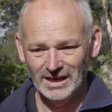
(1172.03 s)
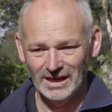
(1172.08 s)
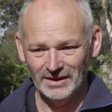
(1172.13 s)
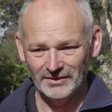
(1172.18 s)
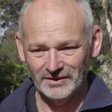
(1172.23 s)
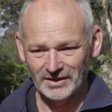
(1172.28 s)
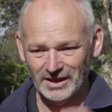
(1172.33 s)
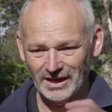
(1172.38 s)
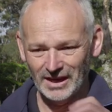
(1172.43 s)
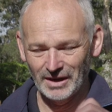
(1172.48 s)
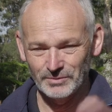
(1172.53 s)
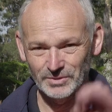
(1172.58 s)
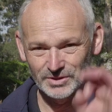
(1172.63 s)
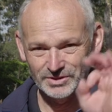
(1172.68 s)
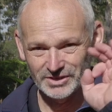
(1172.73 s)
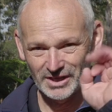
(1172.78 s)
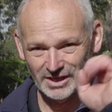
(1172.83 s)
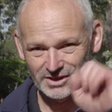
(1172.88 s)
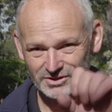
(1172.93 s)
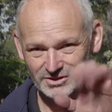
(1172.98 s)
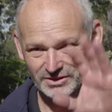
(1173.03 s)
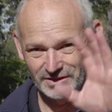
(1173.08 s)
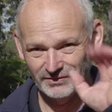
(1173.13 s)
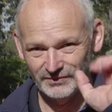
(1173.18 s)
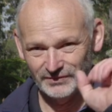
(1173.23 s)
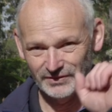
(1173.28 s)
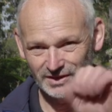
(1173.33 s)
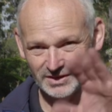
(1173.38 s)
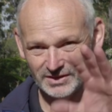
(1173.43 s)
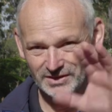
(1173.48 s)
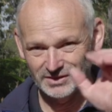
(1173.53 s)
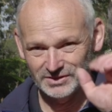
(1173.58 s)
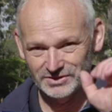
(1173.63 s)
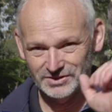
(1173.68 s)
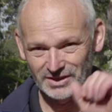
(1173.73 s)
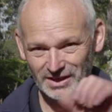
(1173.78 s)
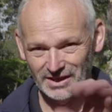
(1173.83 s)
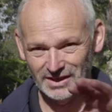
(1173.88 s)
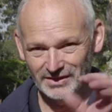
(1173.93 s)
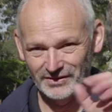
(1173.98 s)
And the camera's actually flicking,
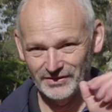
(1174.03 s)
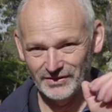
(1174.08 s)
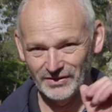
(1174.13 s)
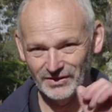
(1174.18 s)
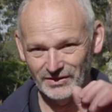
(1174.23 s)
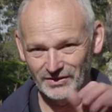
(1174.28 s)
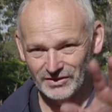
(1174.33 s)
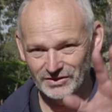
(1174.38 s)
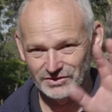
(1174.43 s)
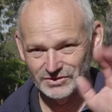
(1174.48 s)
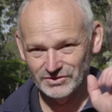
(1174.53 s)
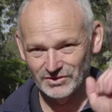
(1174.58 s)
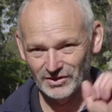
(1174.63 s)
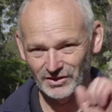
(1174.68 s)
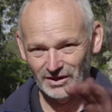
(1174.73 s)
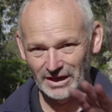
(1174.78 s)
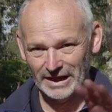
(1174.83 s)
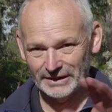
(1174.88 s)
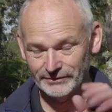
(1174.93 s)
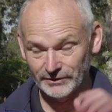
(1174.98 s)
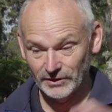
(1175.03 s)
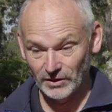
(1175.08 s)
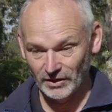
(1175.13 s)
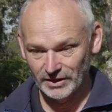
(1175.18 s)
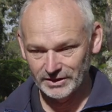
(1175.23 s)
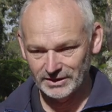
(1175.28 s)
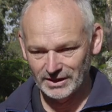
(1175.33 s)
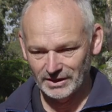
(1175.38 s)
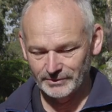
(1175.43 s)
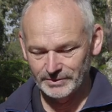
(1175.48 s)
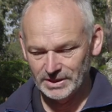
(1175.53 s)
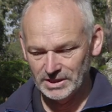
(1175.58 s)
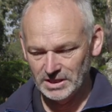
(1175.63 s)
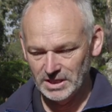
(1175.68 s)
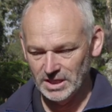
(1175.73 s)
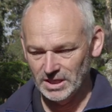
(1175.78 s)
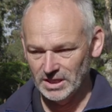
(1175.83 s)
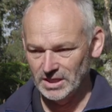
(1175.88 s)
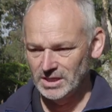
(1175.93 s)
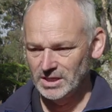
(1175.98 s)
saying that there's not enough light coming
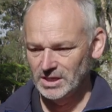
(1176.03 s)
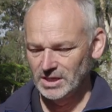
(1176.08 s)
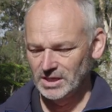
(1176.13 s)
in.